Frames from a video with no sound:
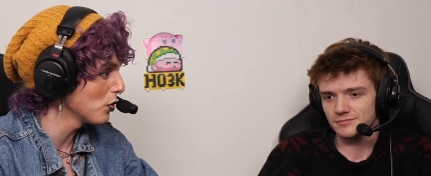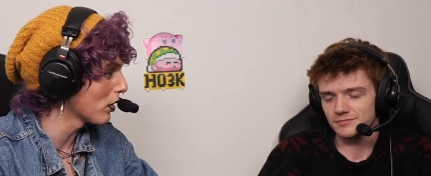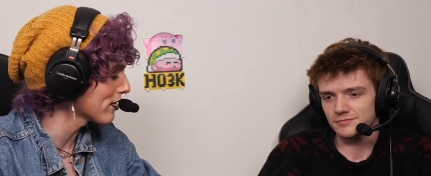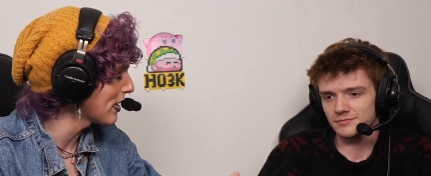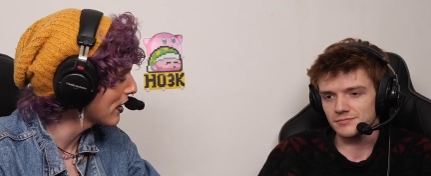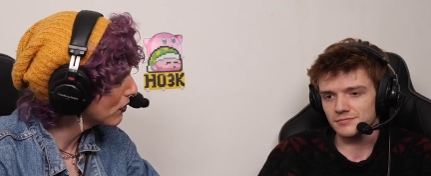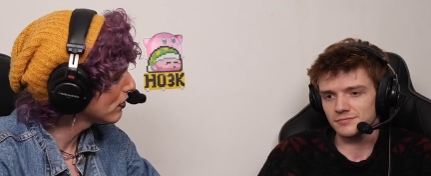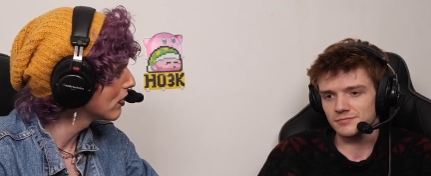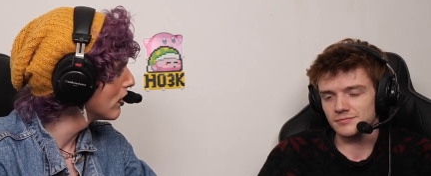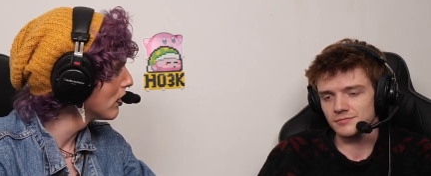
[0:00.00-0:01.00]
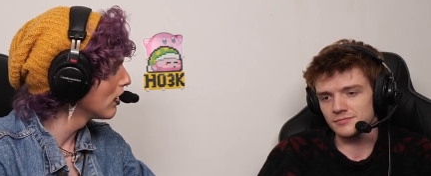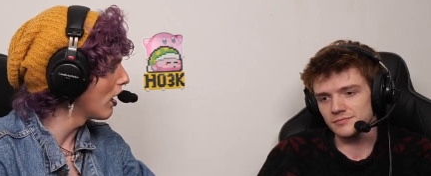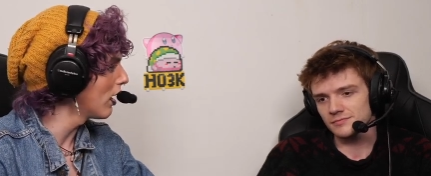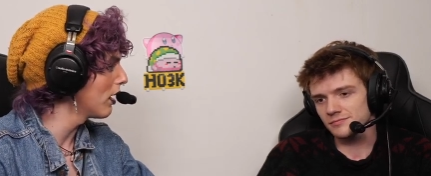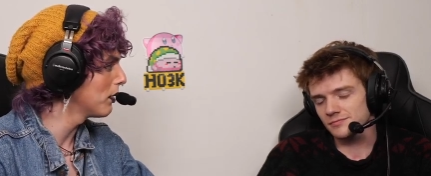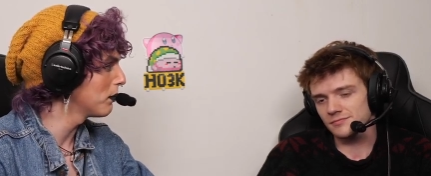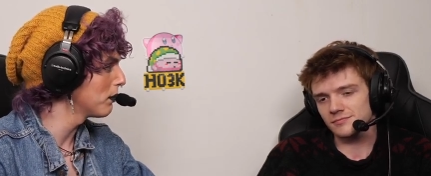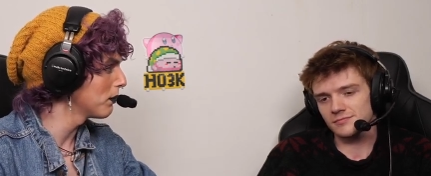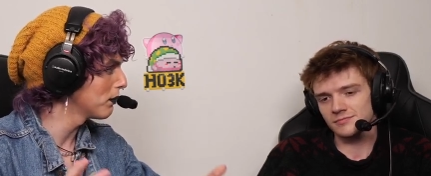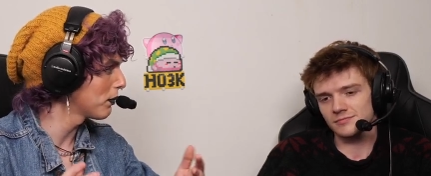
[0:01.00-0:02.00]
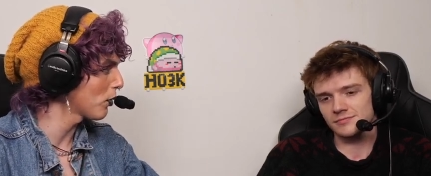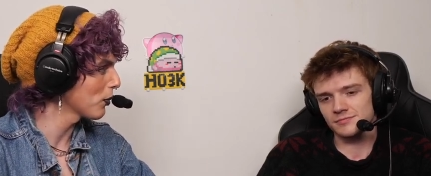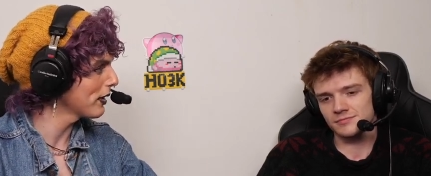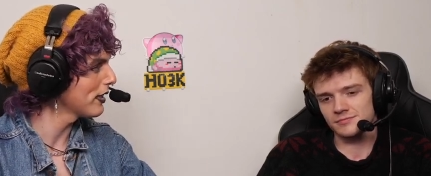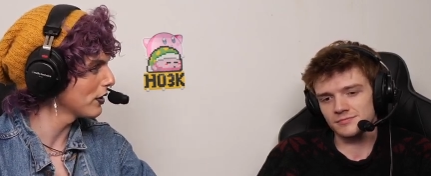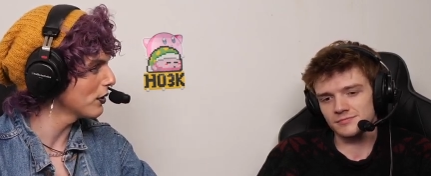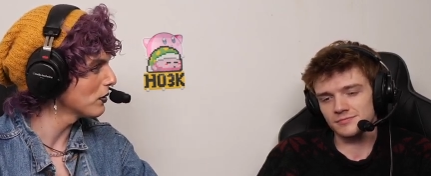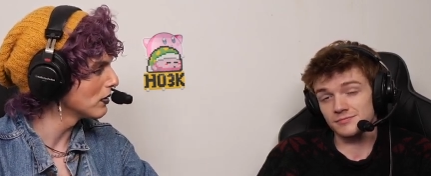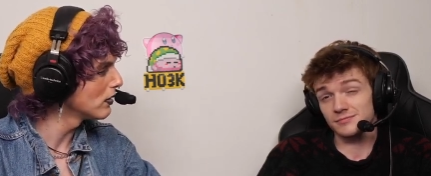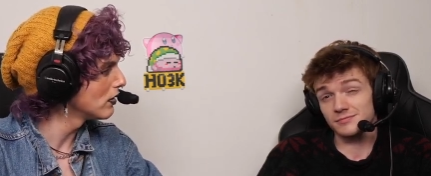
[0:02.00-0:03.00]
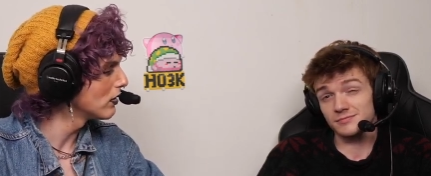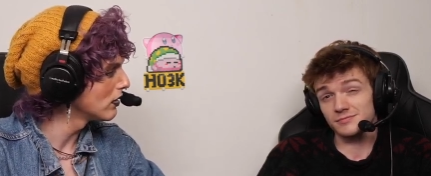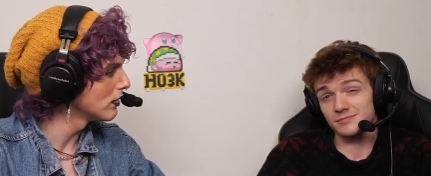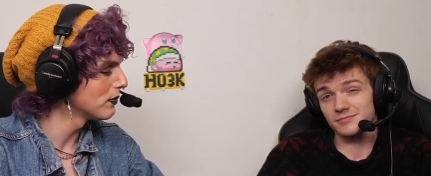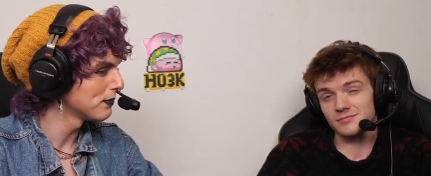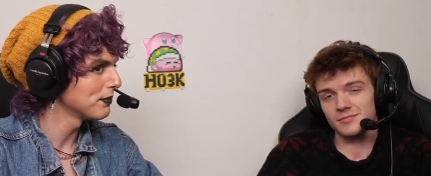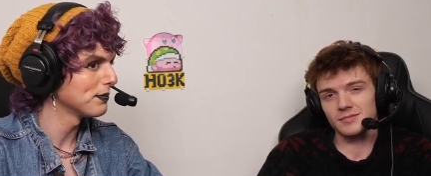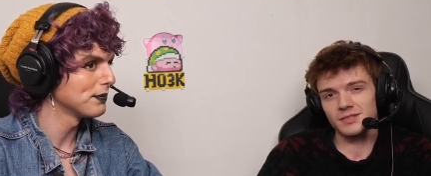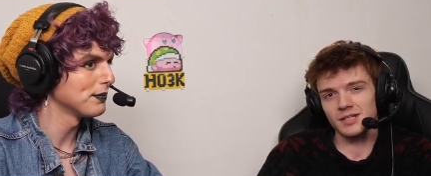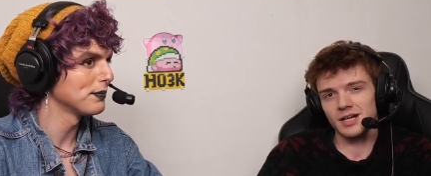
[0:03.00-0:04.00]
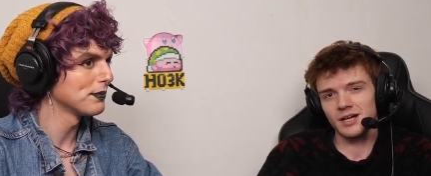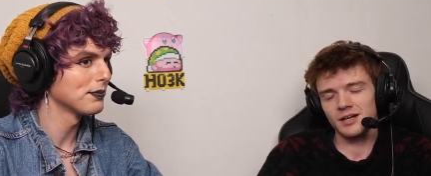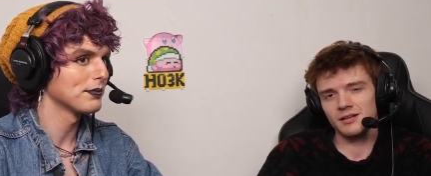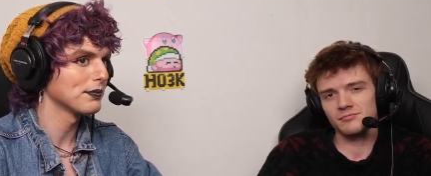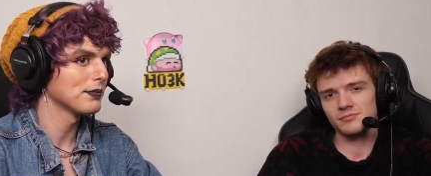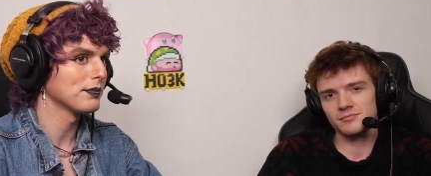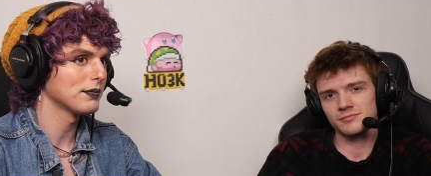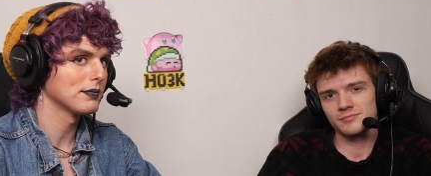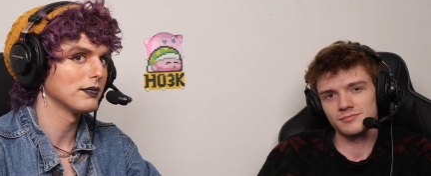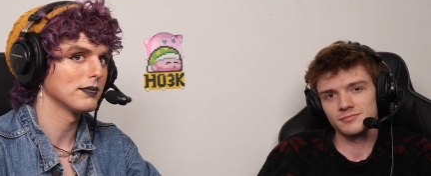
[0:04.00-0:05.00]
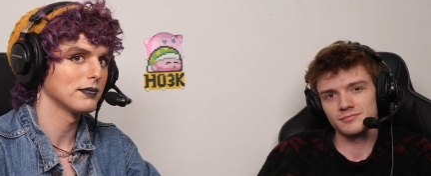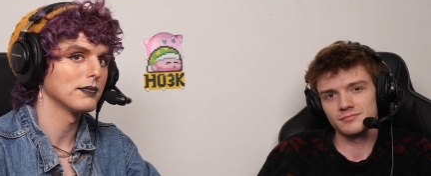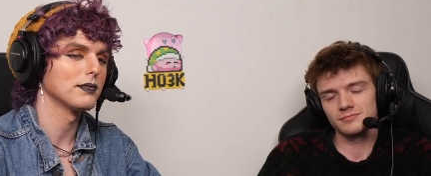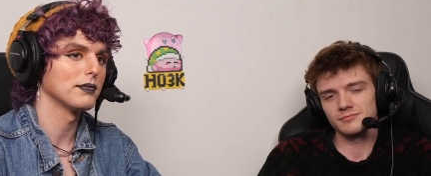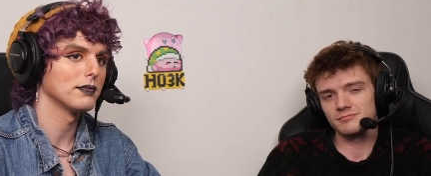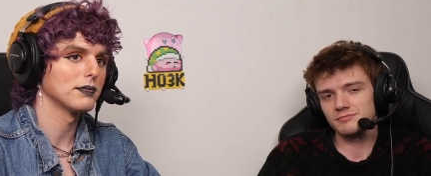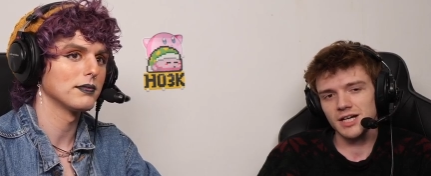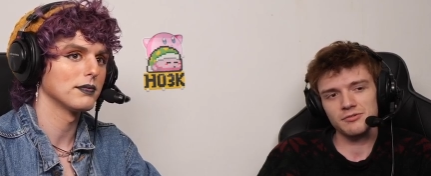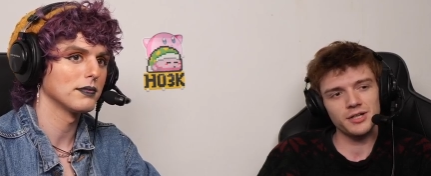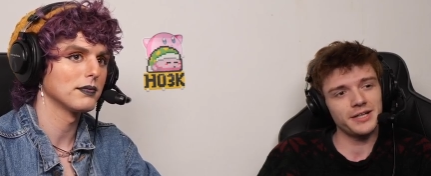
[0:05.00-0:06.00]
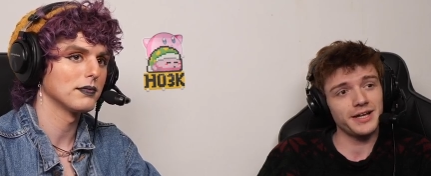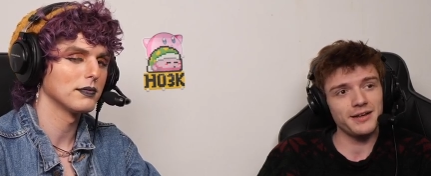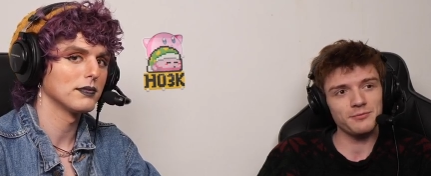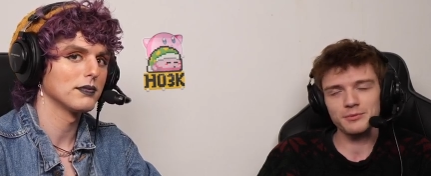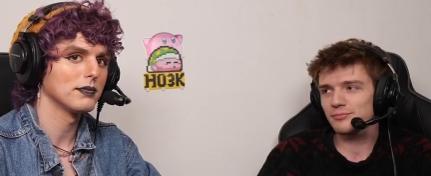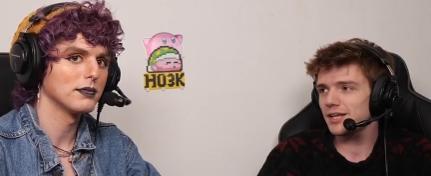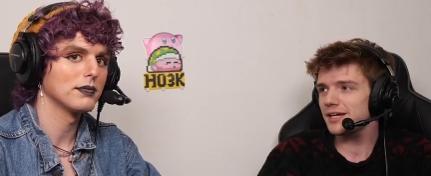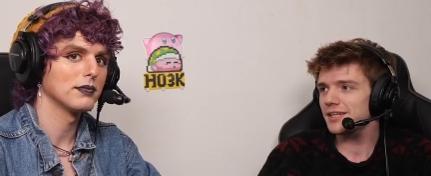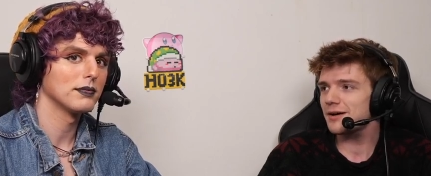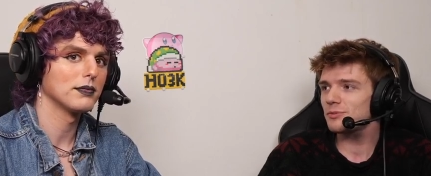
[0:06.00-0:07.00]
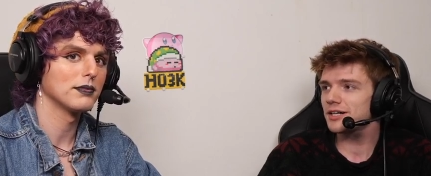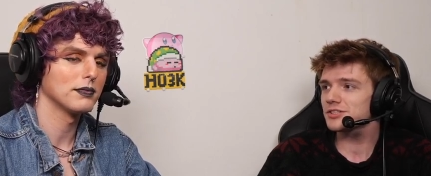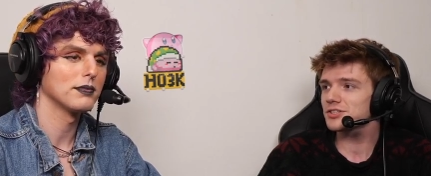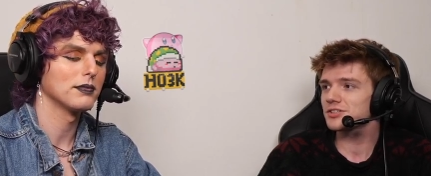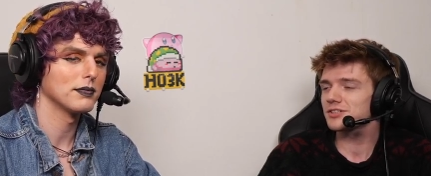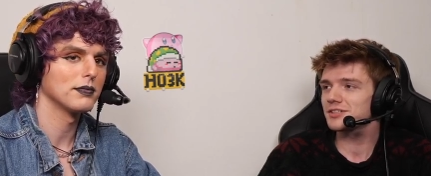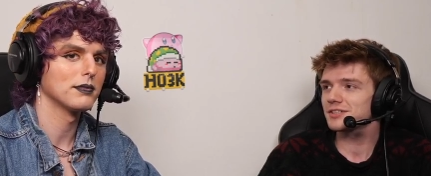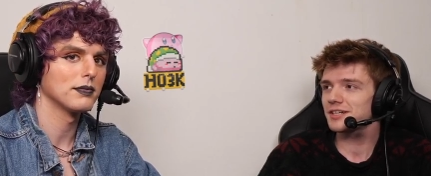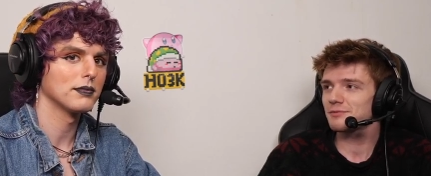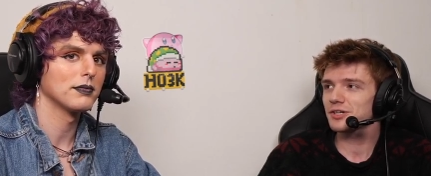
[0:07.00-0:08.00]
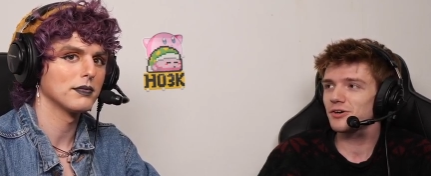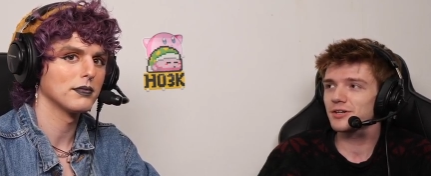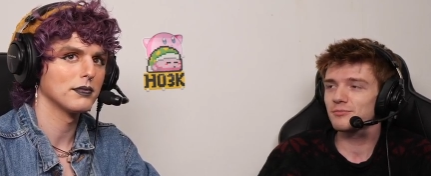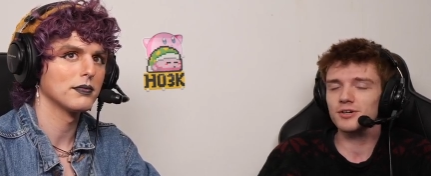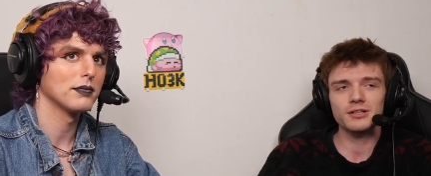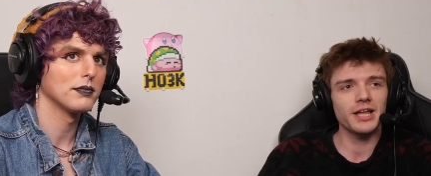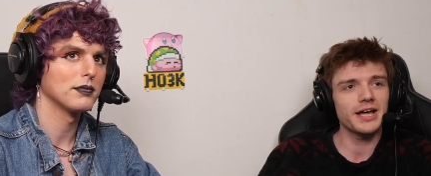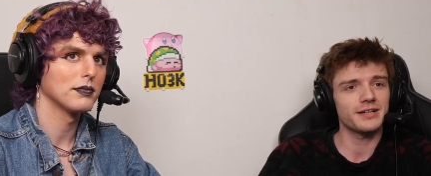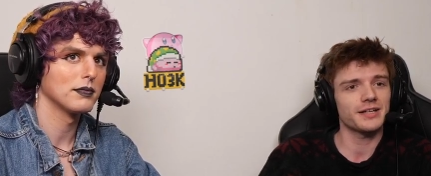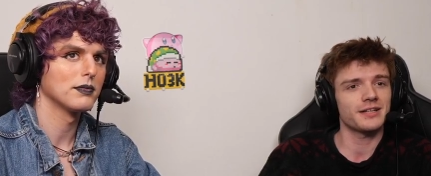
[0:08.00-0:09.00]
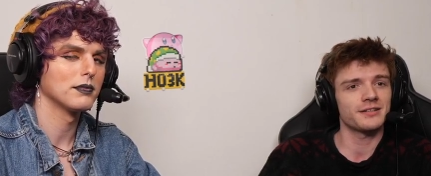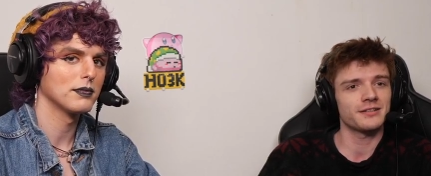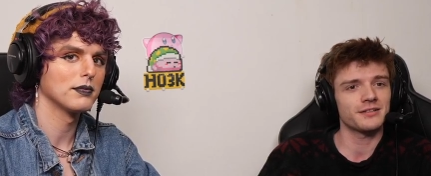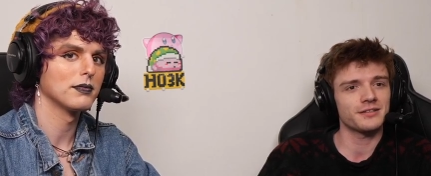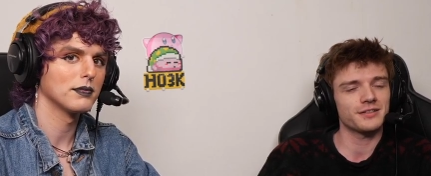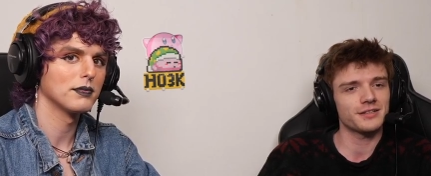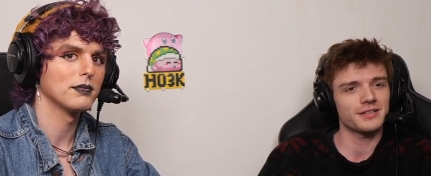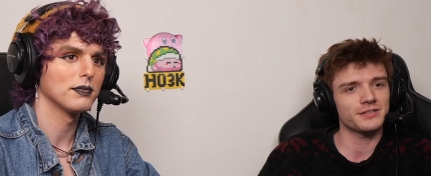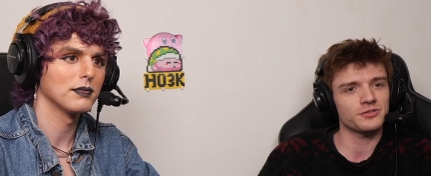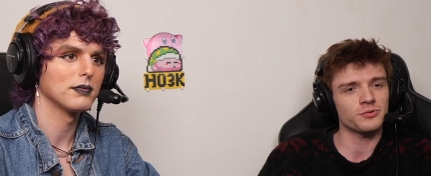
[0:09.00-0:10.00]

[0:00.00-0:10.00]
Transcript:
Speaker 1: you want to shout out um, before we let you go?
Speaker 2: Um, not really. I haven't been playing that much. I've been going to Brooklyn and getting, getting